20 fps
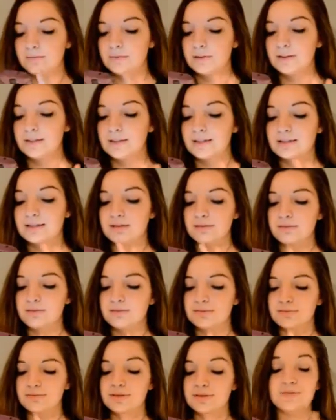This little
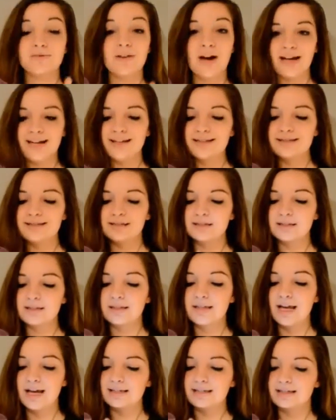device,
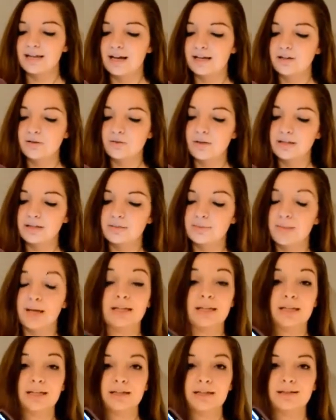yes, I know that's Matty
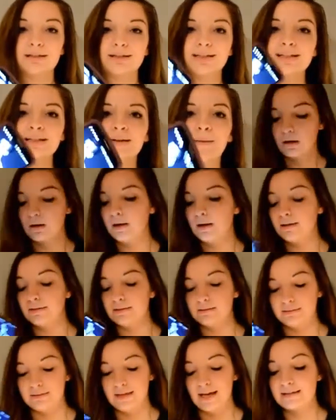Healy, and
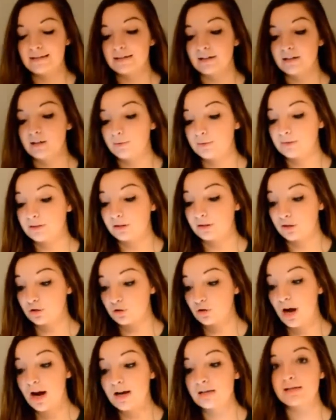yes, I know it's
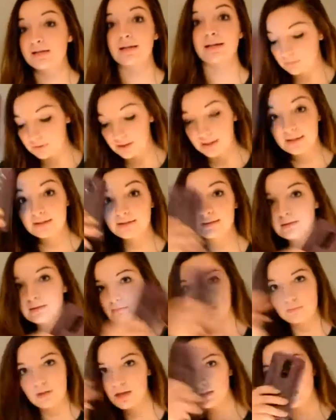distracting. This
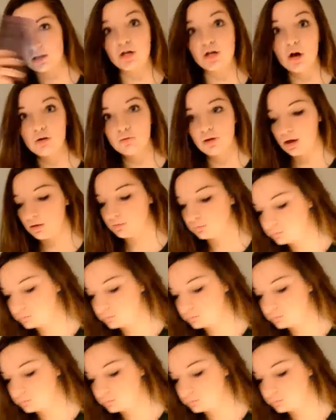is a no-go.